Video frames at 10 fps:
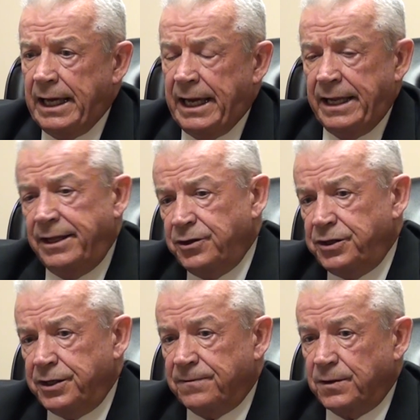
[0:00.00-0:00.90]
And
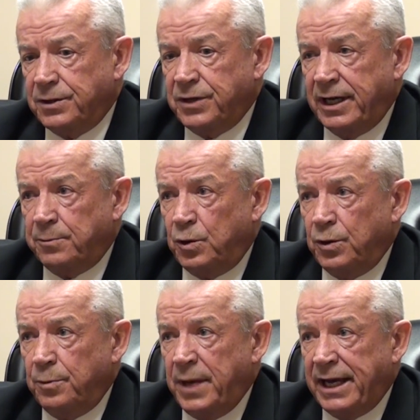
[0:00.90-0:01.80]
this year, for
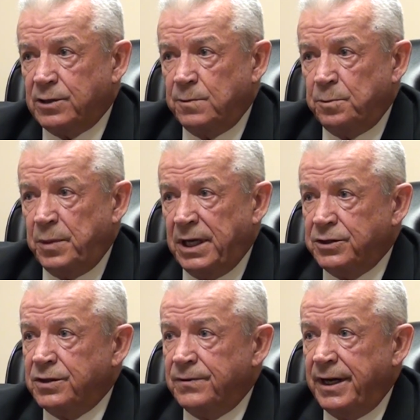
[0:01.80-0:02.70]
example, the maximum
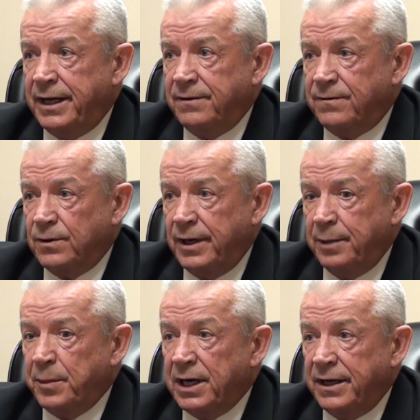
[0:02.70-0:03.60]
pension rate for
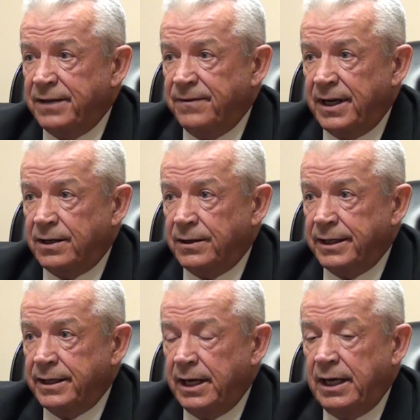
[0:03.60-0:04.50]
a married
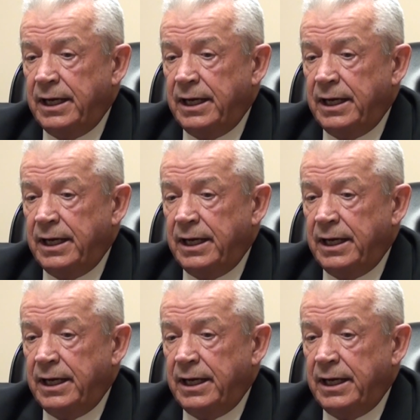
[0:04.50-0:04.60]
veteran